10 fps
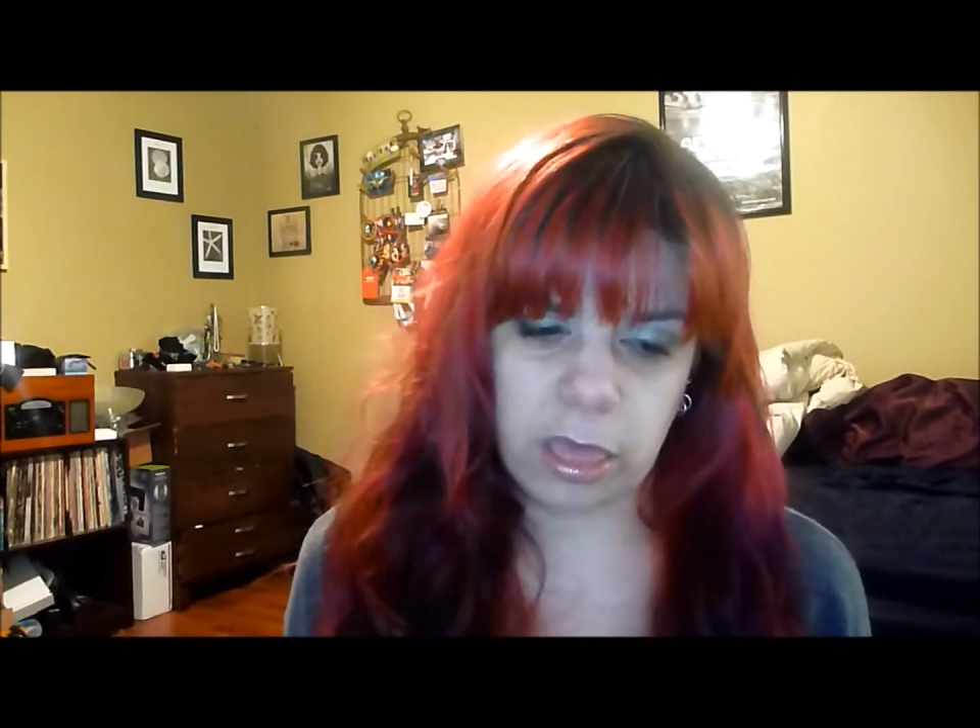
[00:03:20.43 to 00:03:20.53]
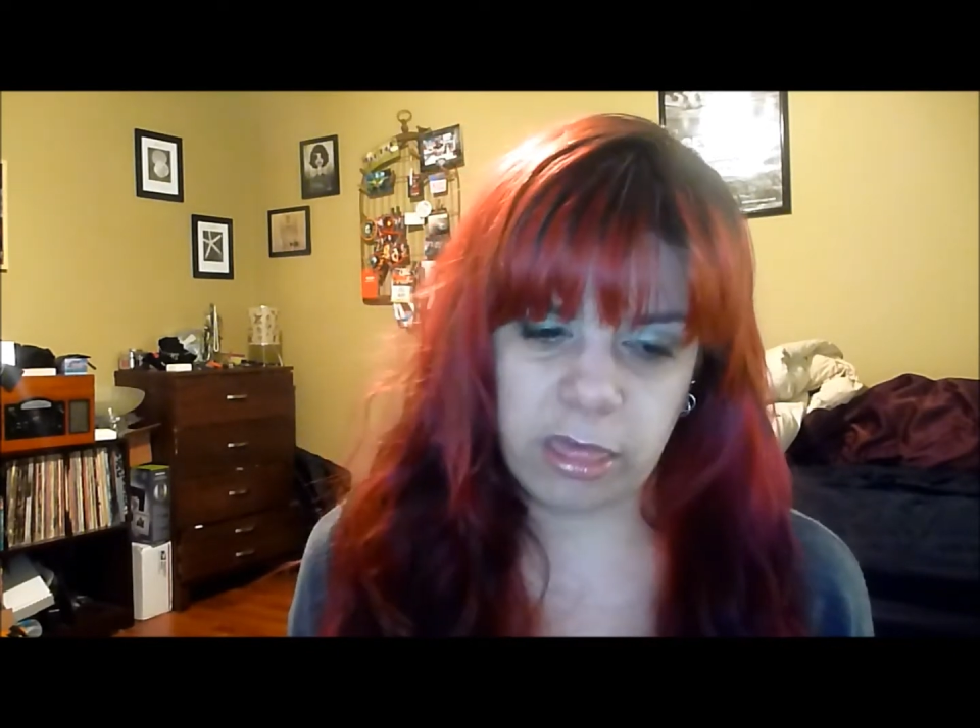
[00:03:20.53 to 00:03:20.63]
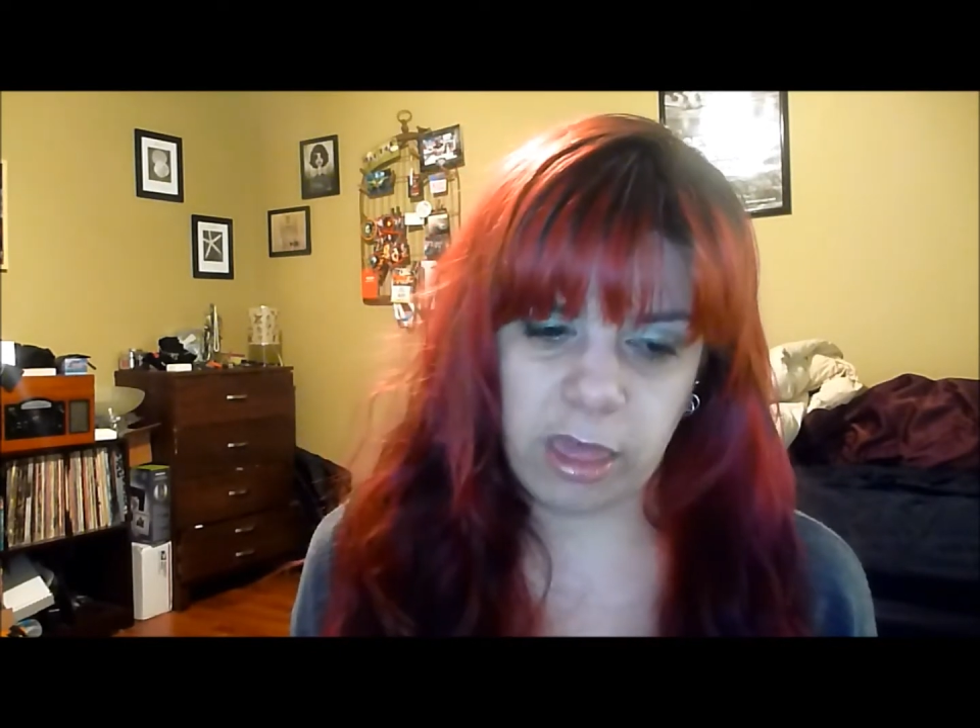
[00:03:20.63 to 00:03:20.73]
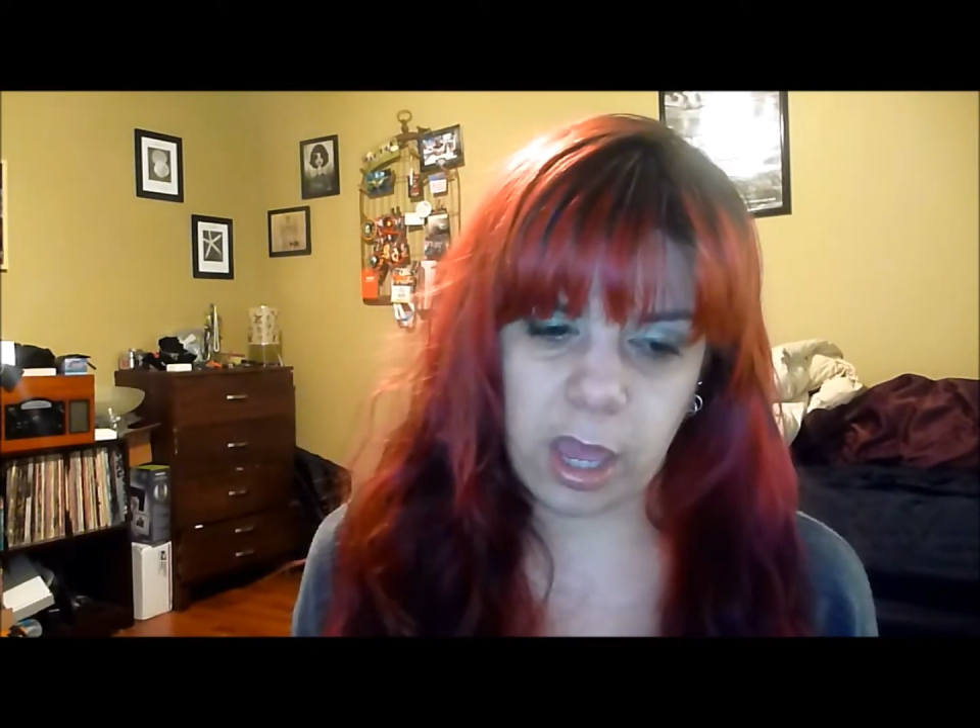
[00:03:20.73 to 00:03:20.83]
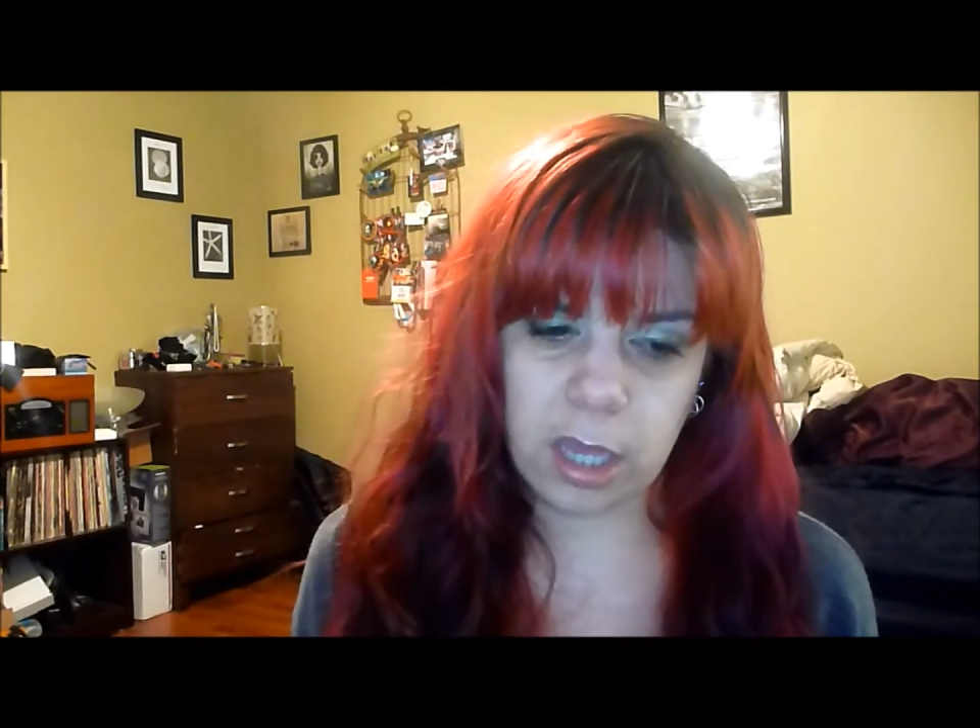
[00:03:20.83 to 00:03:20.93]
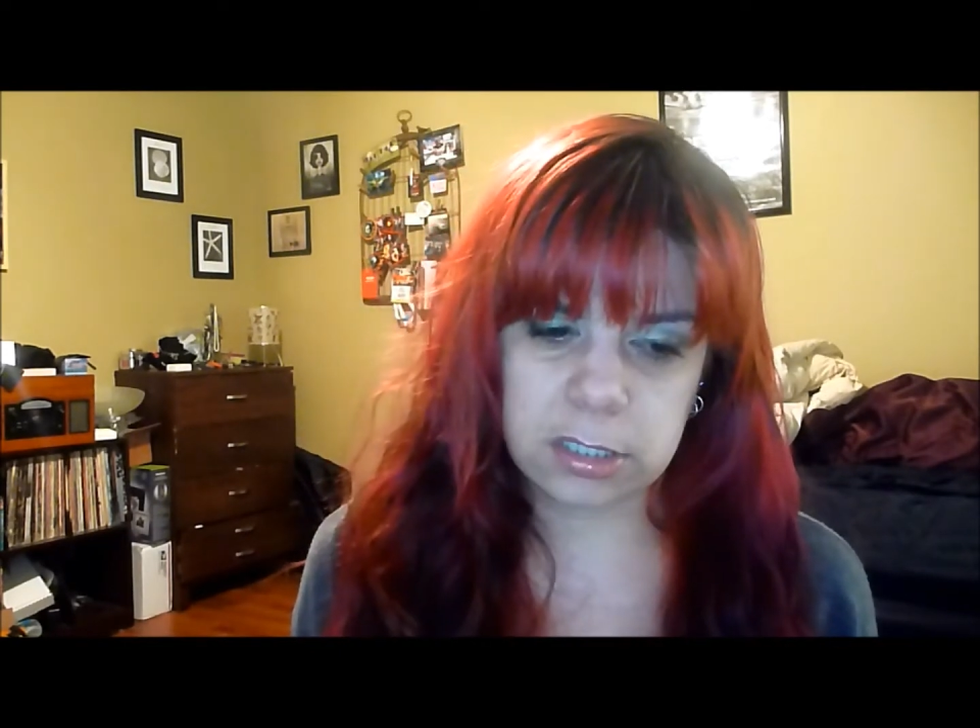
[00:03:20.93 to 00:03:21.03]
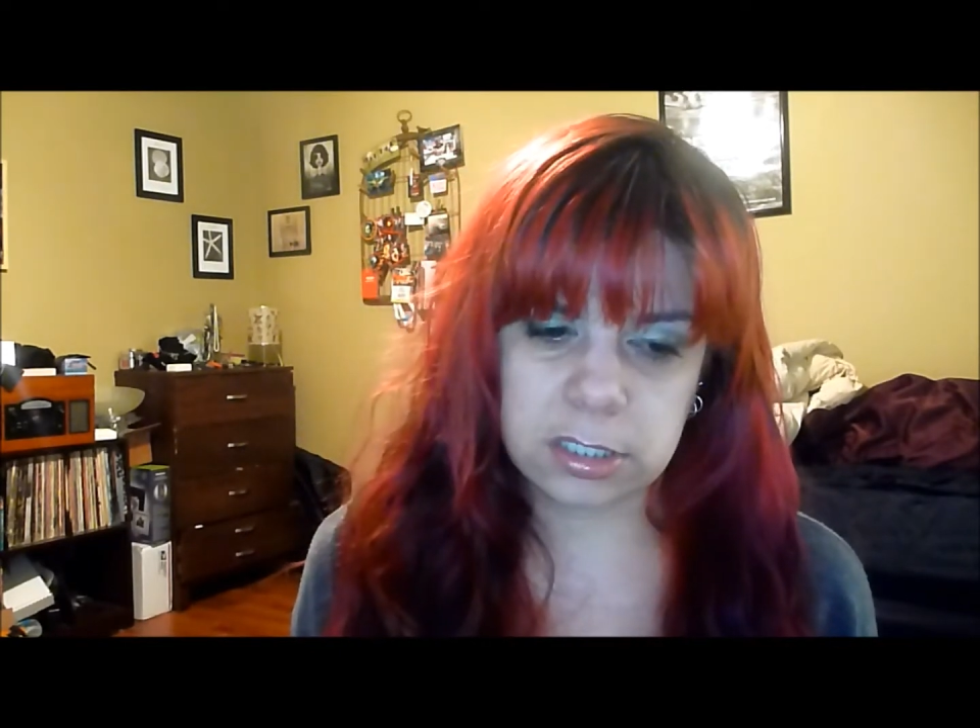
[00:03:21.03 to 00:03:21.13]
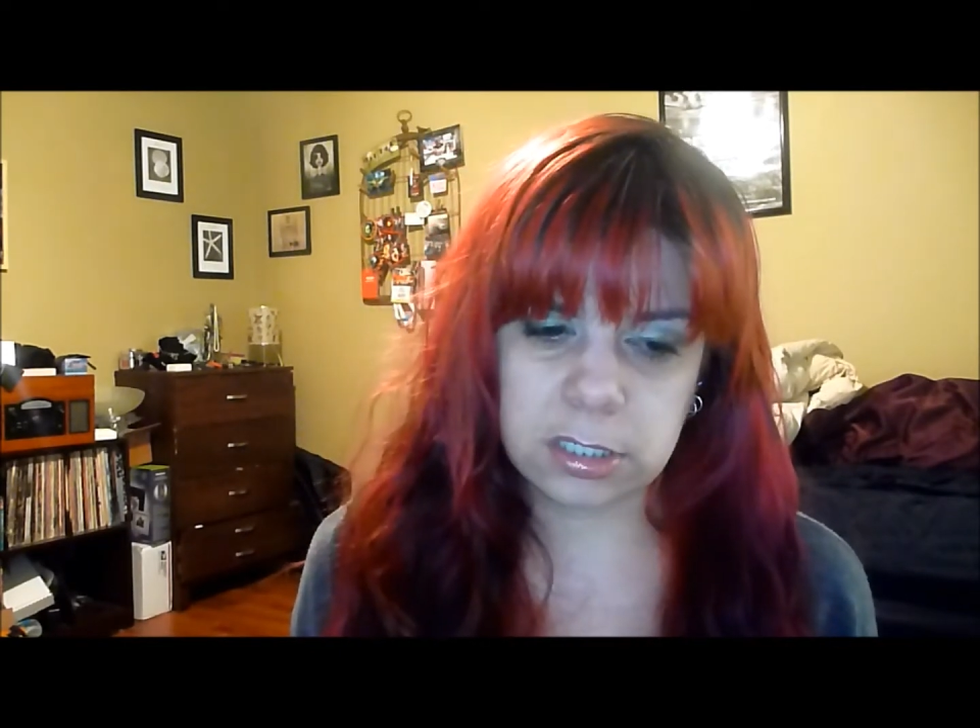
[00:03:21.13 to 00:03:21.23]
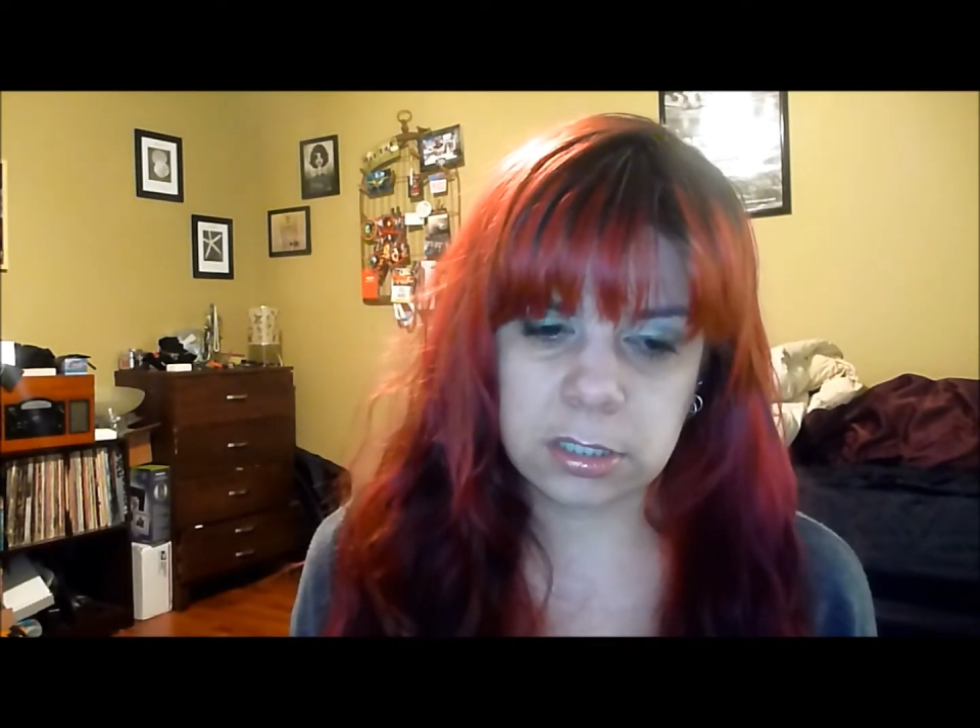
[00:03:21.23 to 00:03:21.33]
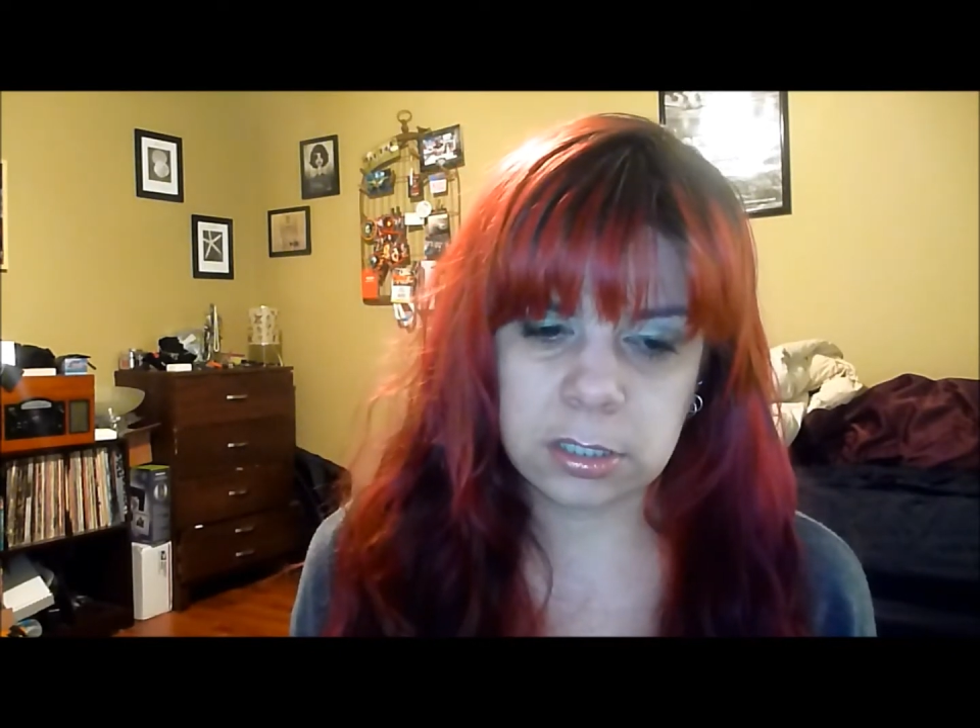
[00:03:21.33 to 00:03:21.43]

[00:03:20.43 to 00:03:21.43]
that